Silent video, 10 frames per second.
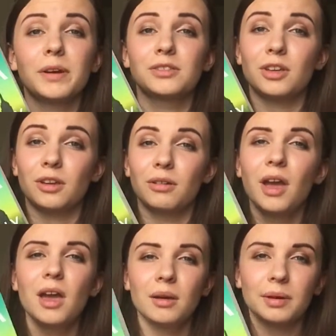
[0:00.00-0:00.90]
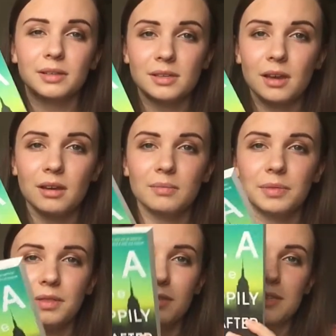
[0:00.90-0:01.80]
I do, because I hope
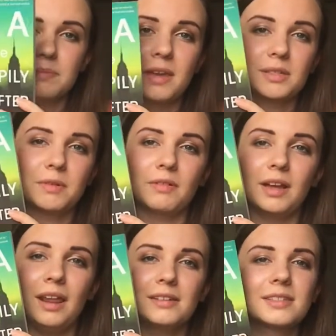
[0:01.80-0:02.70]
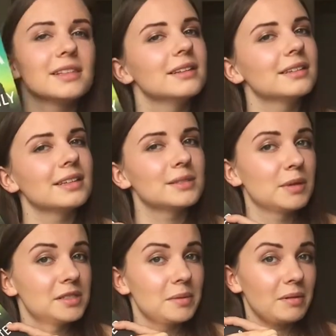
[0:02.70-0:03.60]
that this makes me realise that he's
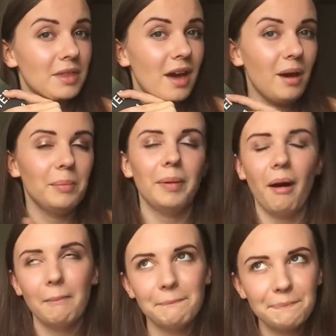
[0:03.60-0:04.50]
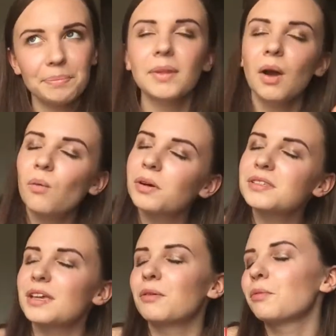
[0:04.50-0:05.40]
meant to be with her, but we'll
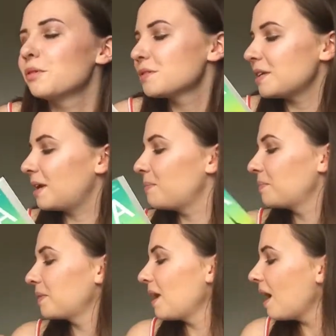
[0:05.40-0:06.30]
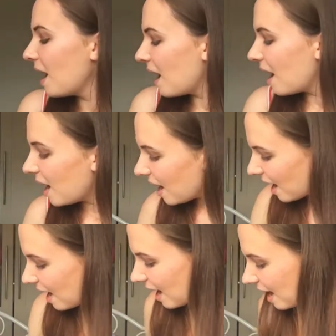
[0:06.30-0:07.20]
see.
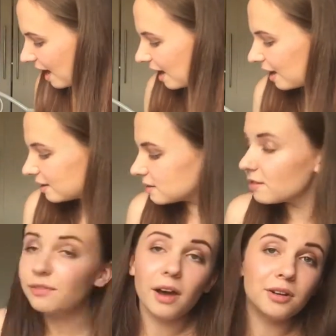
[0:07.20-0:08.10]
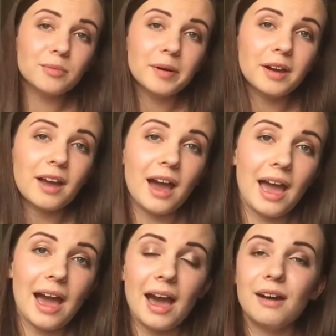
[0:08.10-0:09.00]
And the final book I
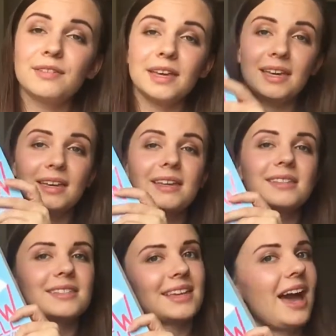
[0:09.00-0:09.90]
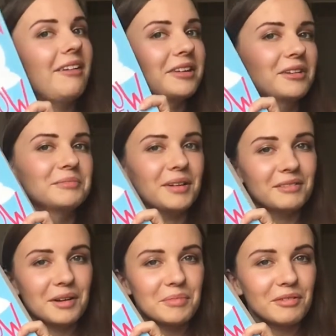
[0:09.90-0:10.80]
have is Carry On by
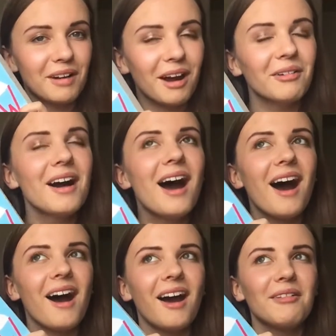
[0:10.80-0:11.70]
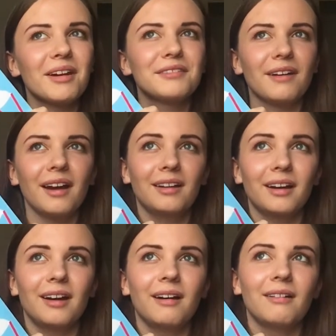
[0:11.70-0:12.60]
Rainbow Rowell. I read
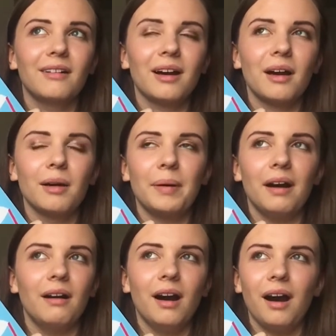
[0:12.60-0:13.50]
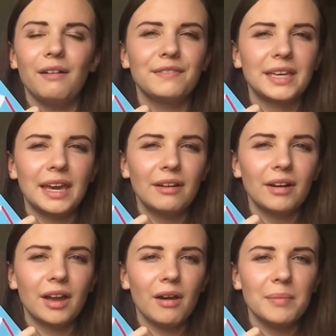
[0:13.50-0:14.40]
Fangirl about half a year
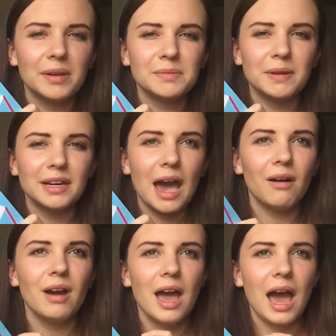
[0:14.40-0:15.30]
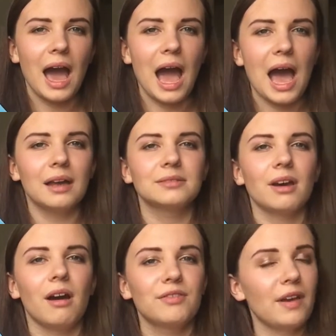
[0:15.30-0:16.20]
ago, it must be now, and
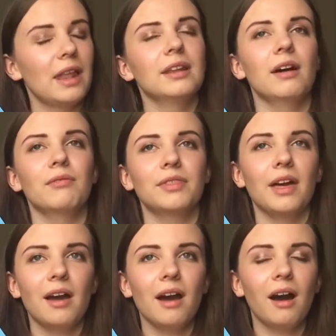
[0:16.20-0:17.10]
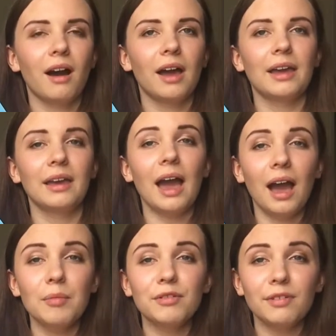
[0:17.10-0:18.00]
I fell in love with it. I
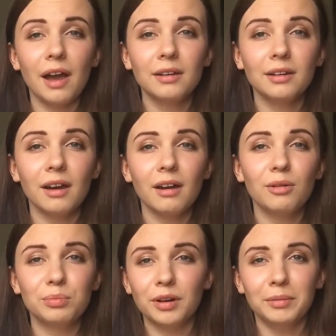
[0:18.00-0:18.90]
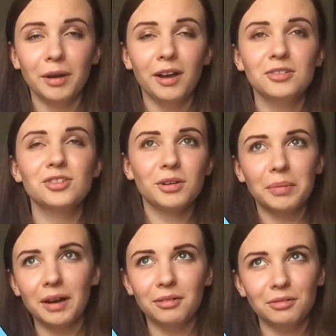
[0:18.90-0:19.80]
am a fangirl pretty much
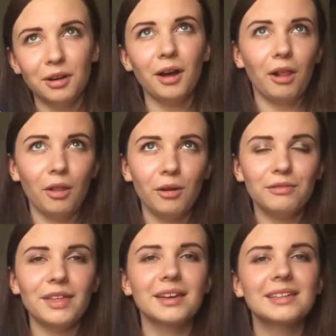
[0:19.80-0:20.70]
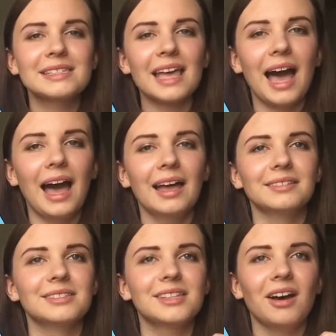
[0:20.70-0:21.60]
about a lot of things,
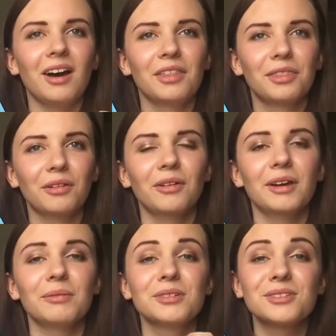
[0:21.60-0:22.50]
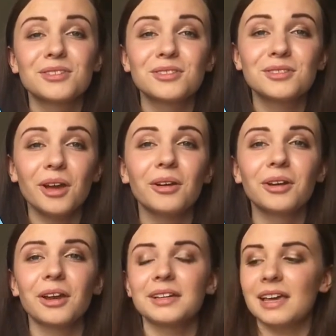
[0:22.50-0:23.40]
and I thought it was so
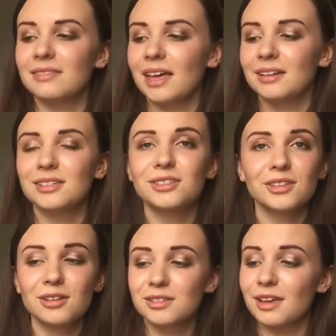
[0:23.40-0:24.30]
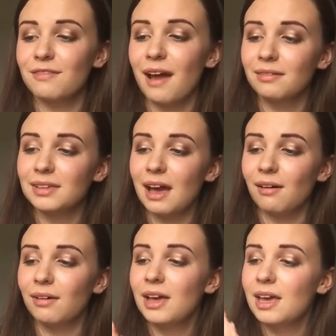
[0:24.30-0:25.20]
good. And then as soon as I found
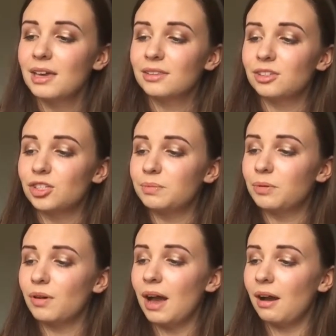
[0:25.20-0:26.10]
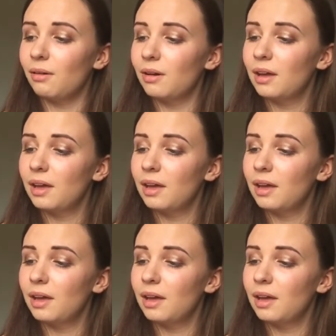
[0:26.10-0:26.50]
out that she'd brought out